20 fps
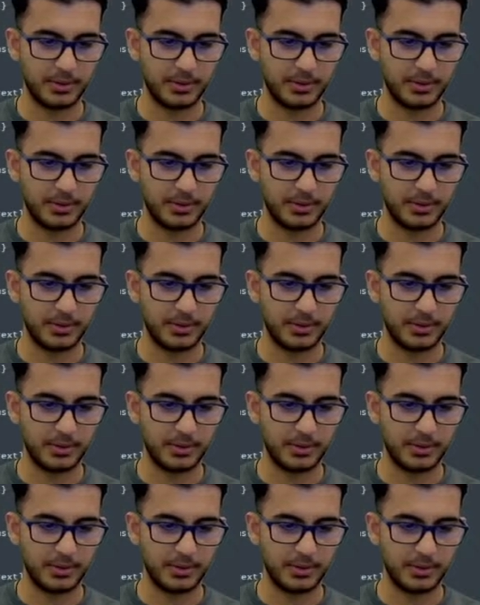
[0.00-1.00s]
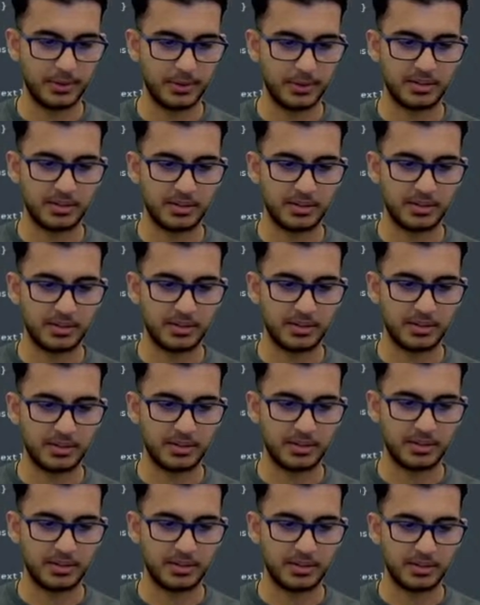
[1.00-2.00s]
So it's just going to be xtrain of
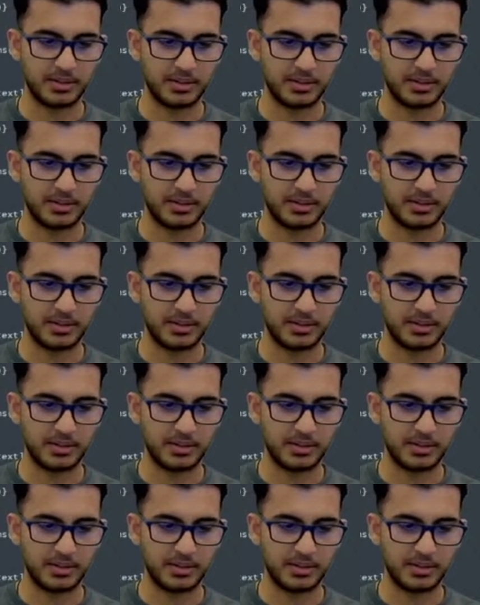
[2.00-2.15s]
0.